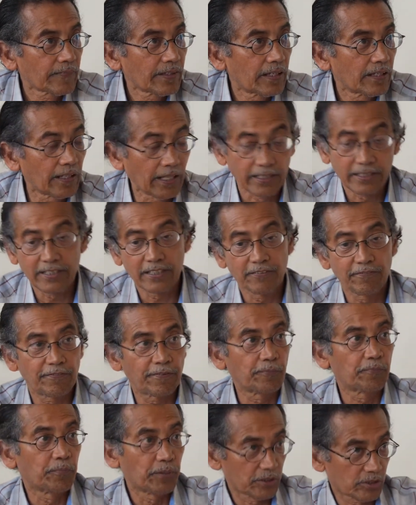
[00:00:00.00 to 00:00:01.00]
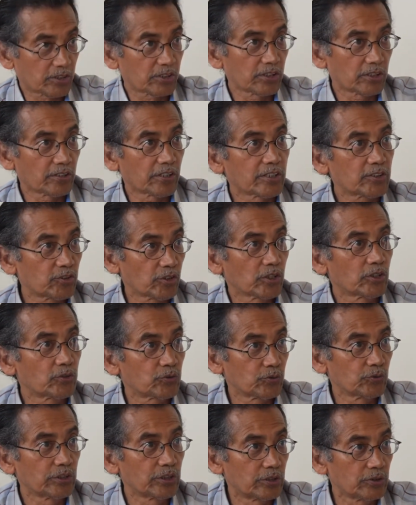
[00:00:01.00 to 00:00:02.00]
Like if a person
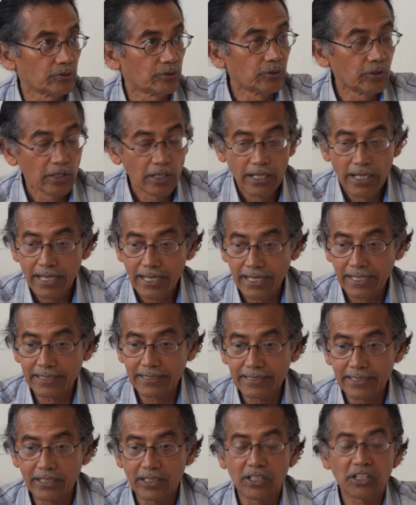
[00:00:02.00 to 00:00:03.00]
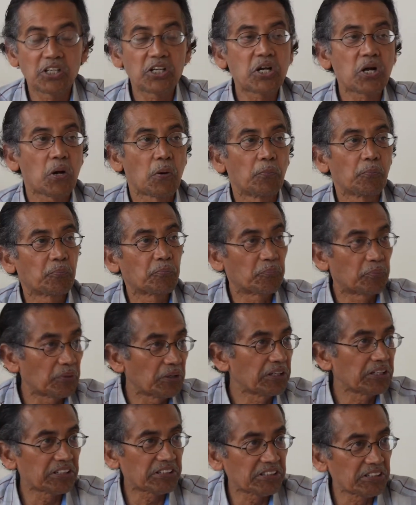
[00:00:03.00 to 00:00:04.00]
resonates with you and he
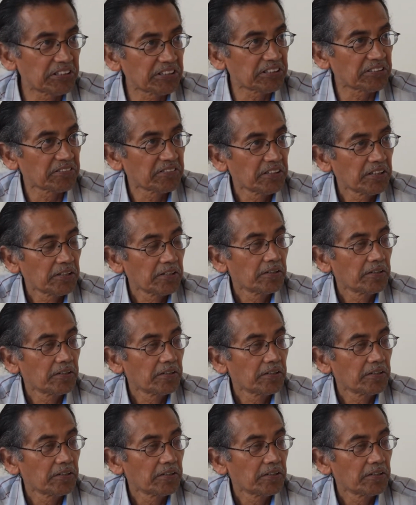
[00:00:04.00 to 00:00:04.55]
completely